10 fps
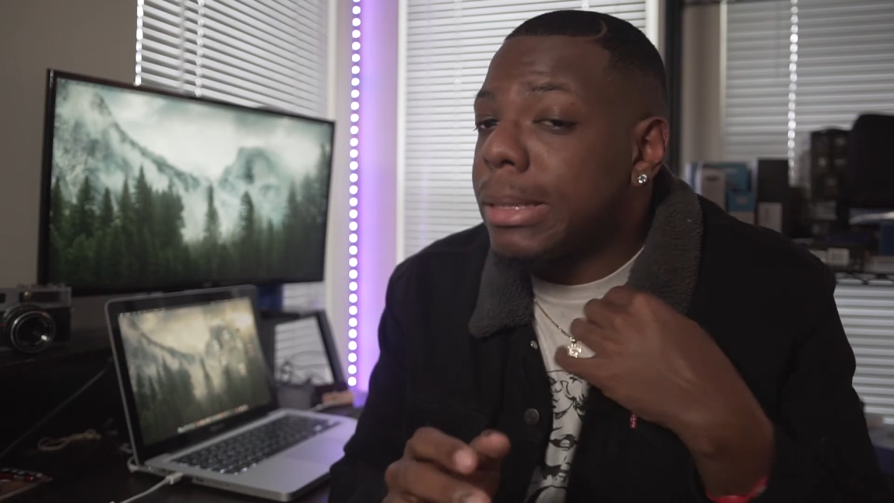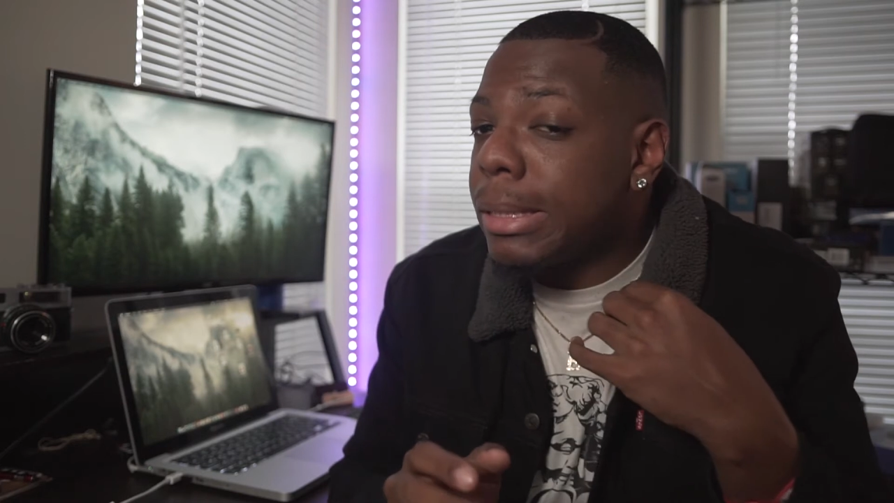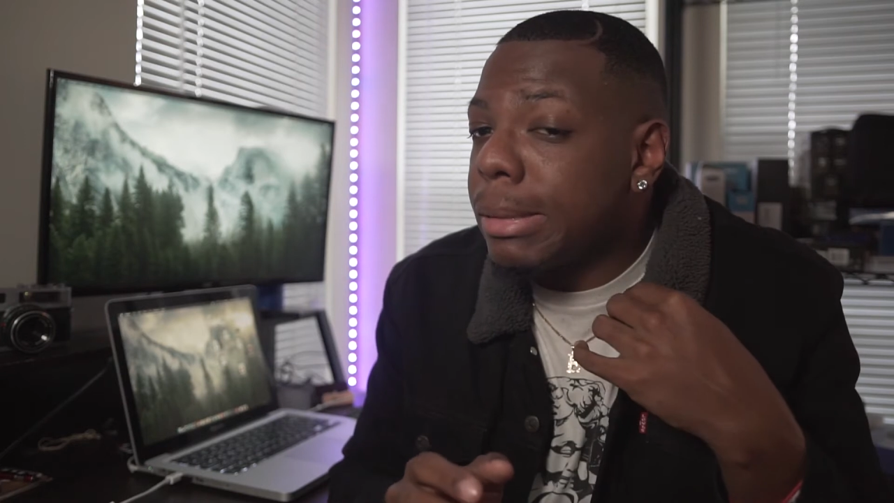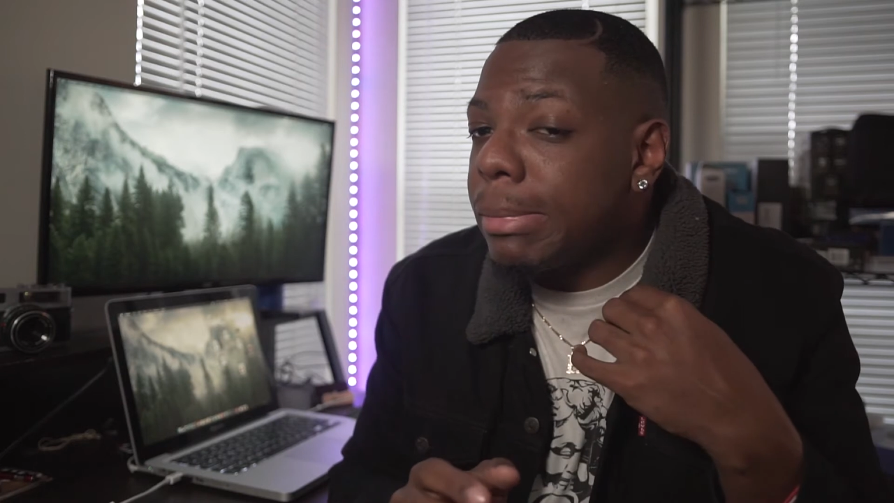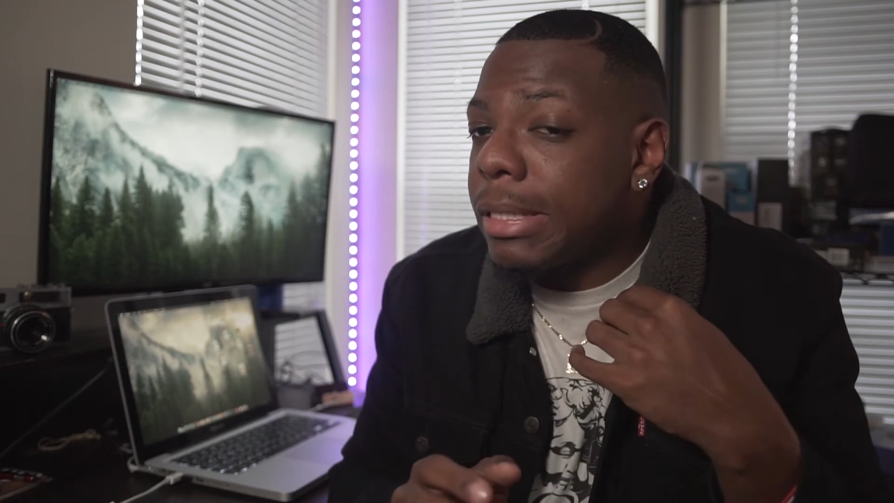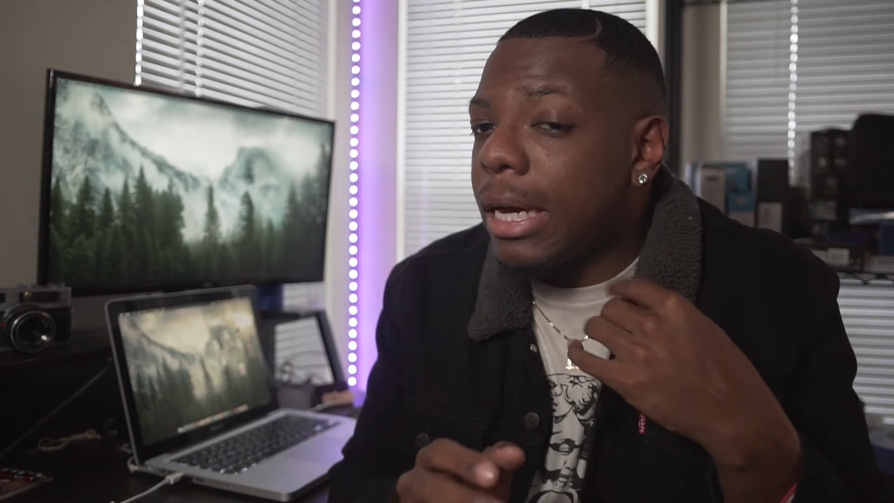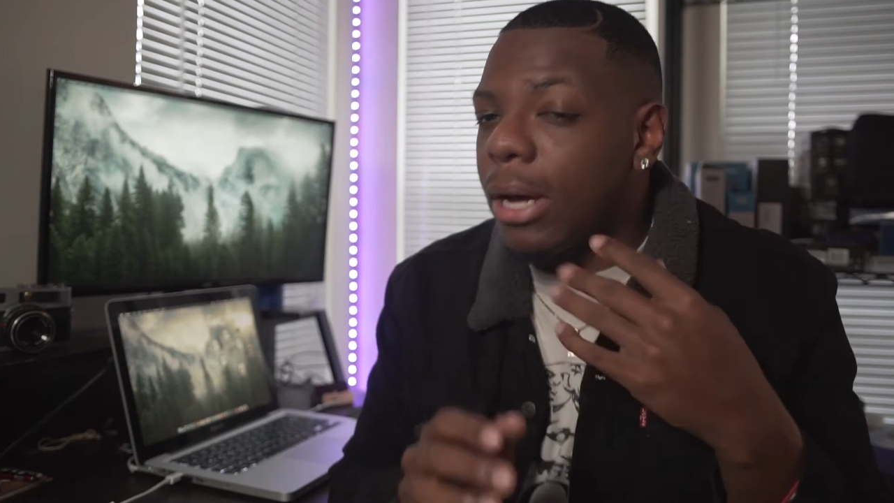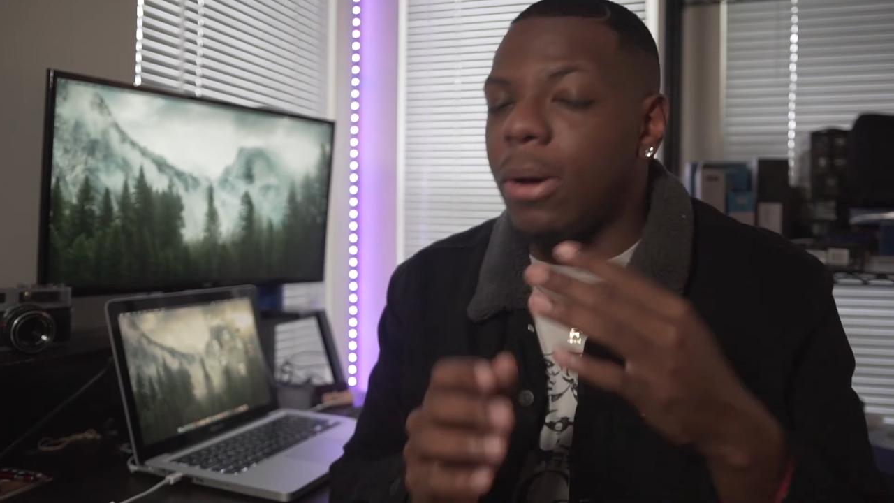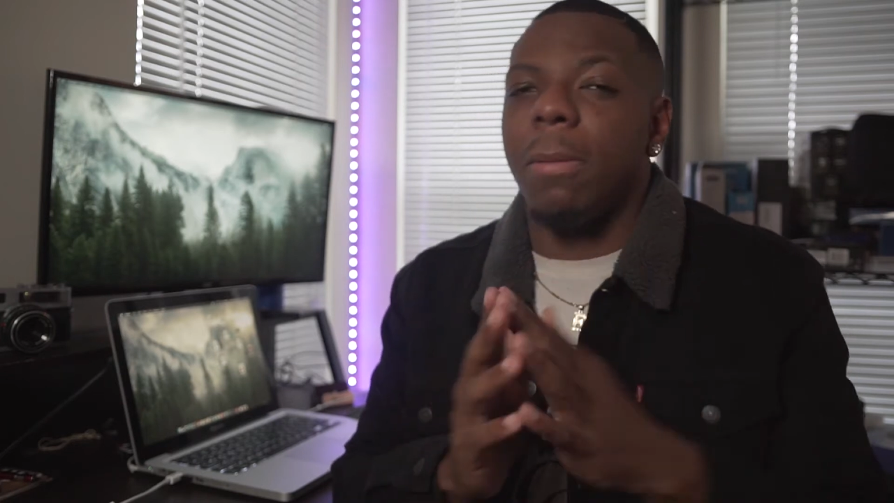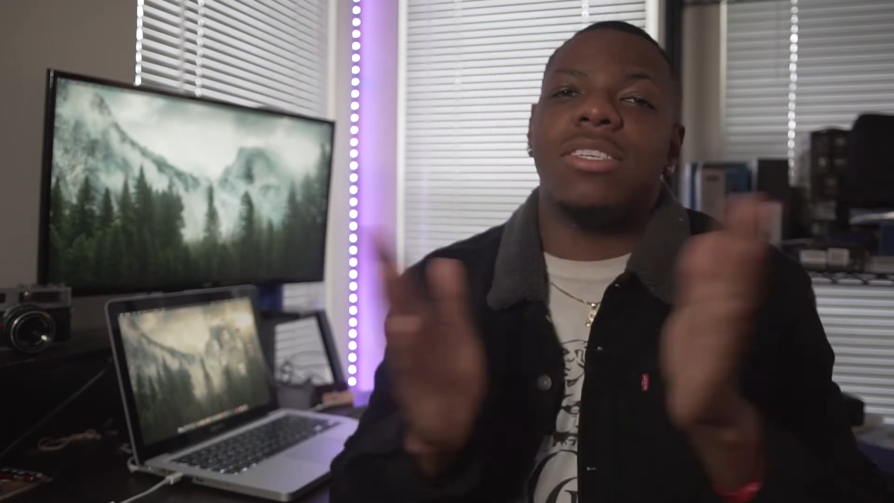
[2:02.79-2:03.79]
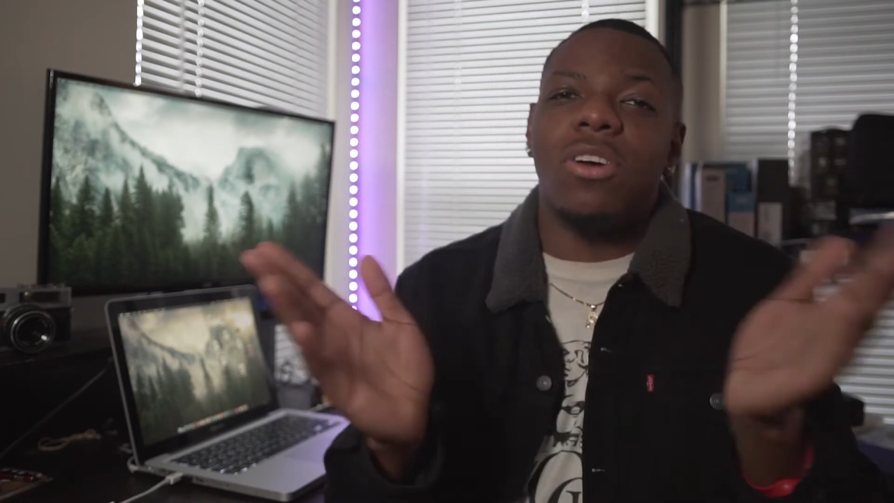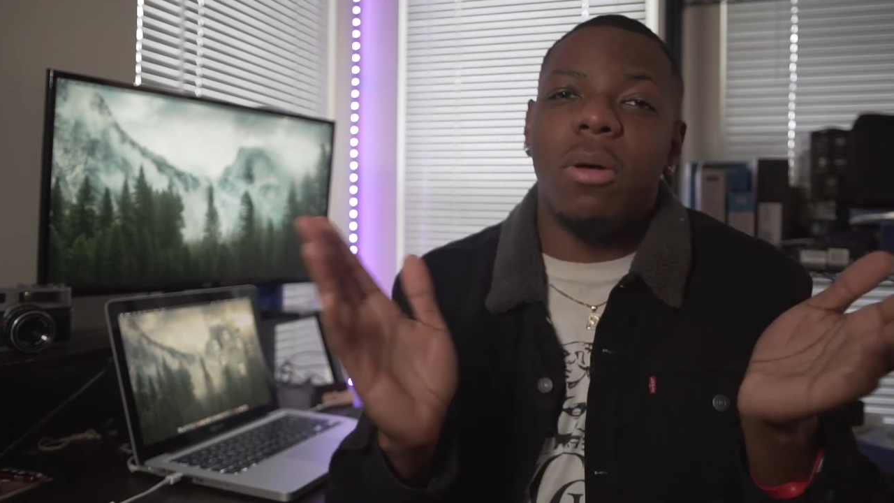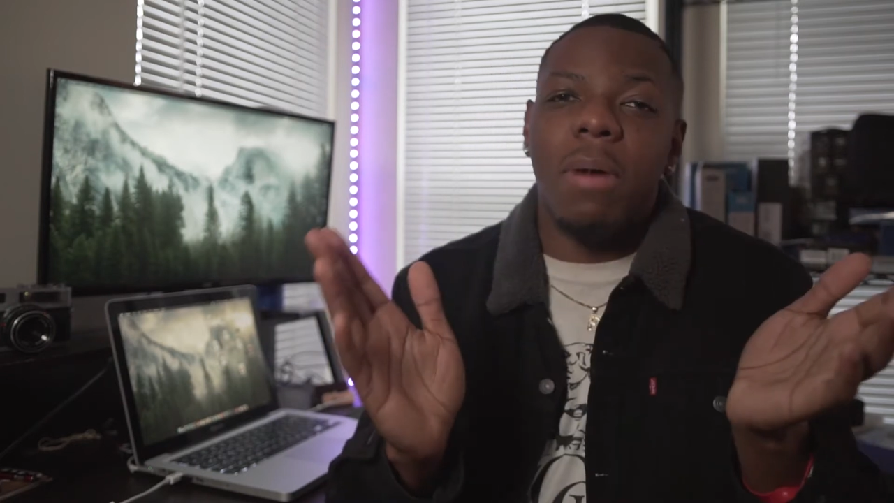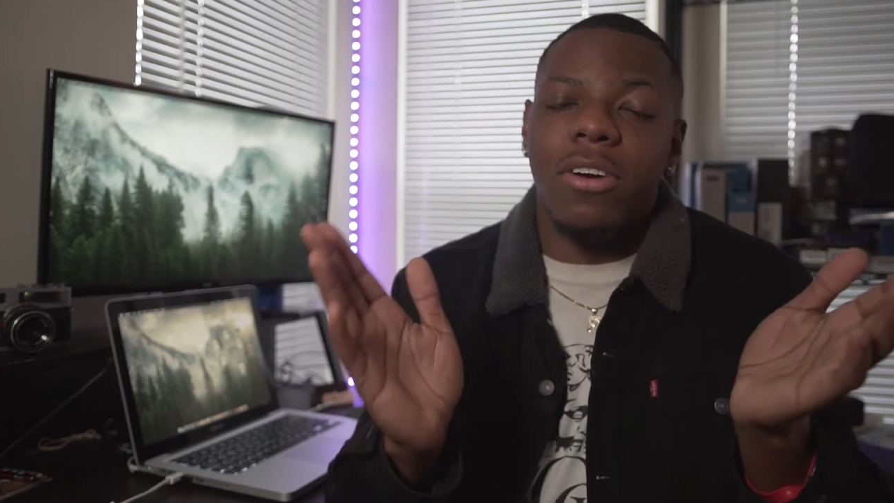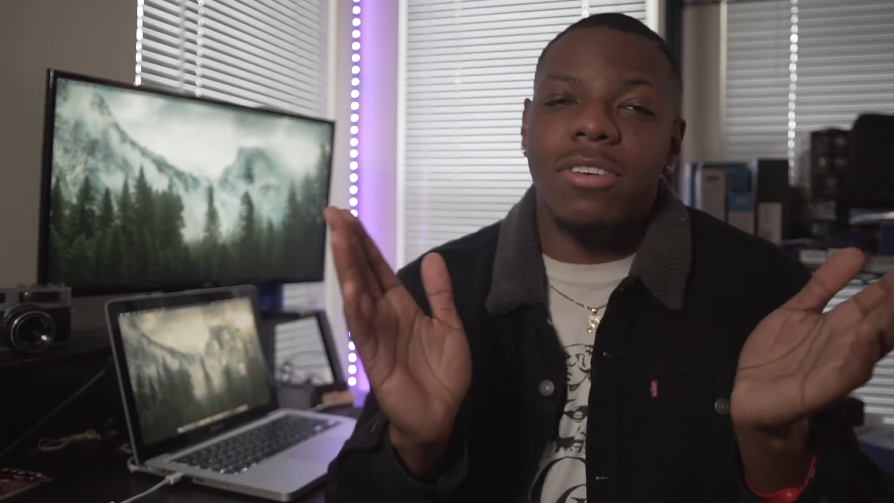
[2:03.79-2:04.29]
kill me now,
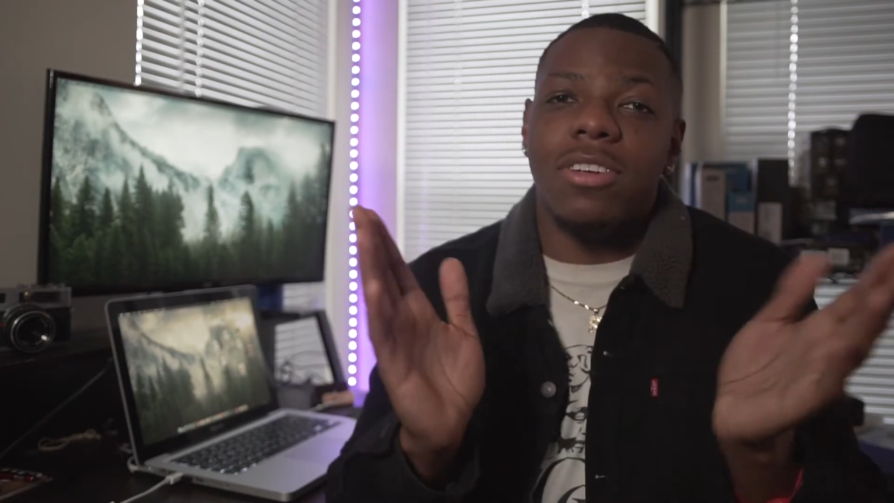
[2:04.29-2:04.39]
Sony batteries